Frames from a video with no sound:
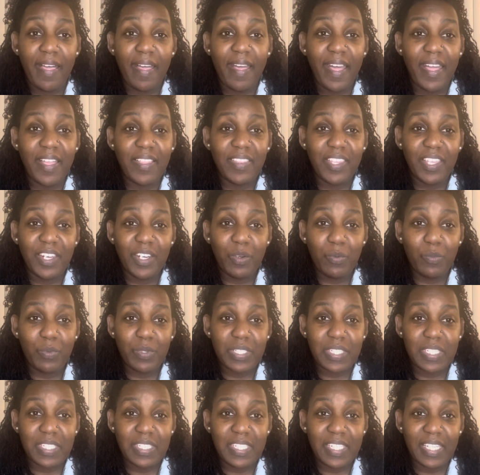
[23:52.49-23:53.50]
And then it
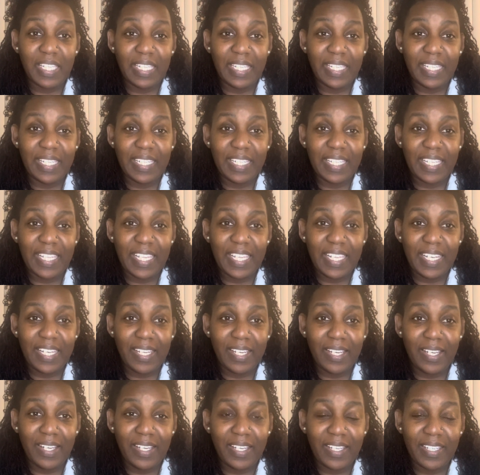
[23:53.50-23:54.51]
was Dylan and
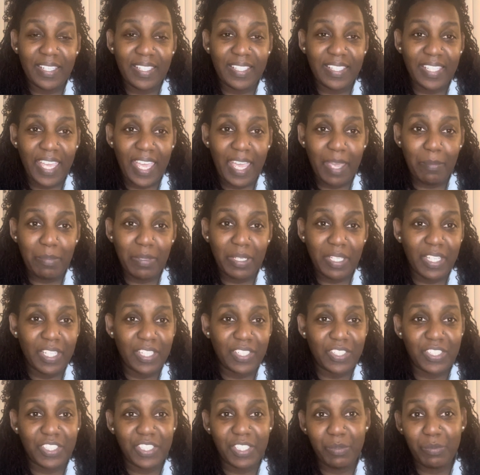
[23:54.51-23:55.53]
Gabby.
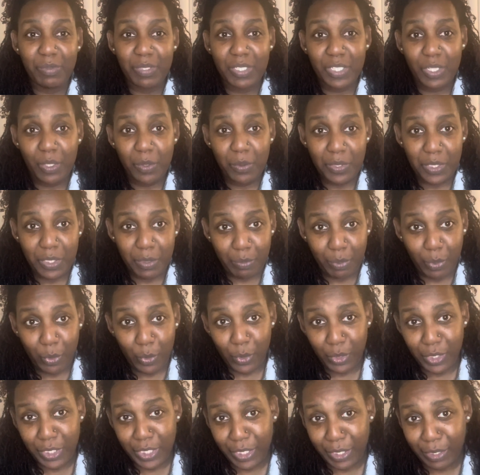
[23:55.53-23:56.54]
And she was so
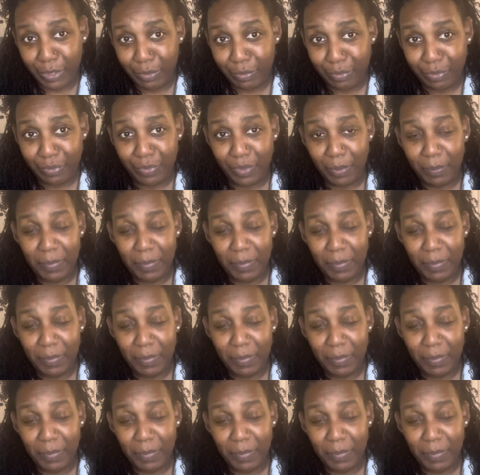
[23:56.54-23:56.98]
supportive.